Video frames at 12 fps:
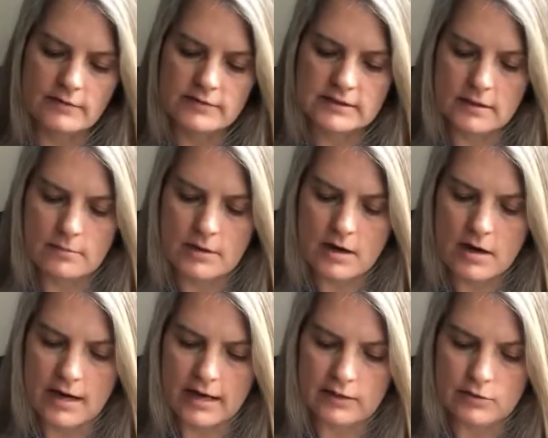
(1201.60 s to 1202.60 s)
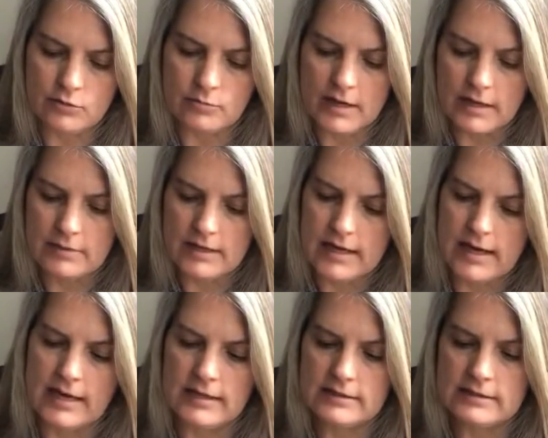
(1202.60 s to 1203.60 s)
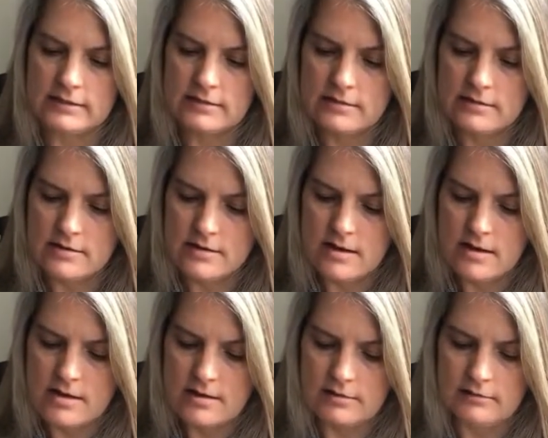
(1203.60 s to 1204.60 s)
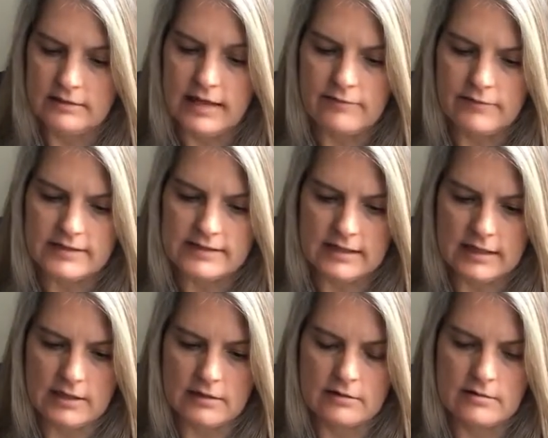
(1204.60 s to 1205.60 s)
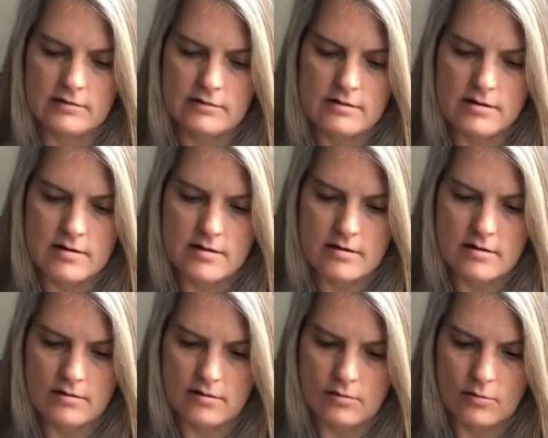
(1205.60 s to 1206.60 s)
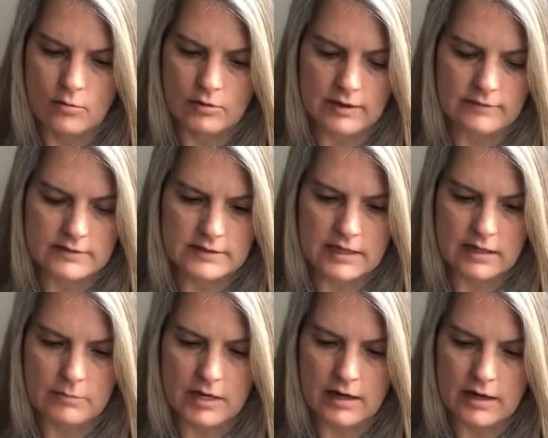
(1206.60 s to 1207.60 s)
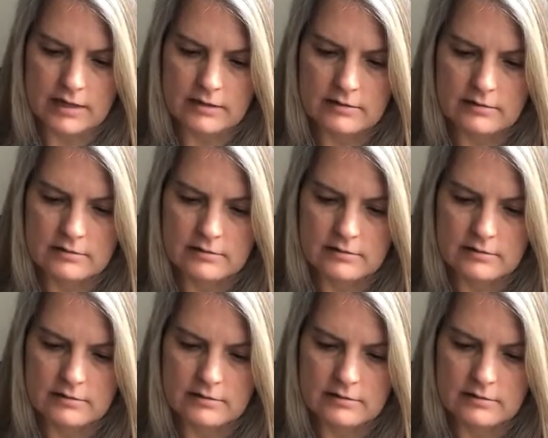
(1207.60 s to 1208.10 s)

of some kind who maybe has left the scene or left this king behind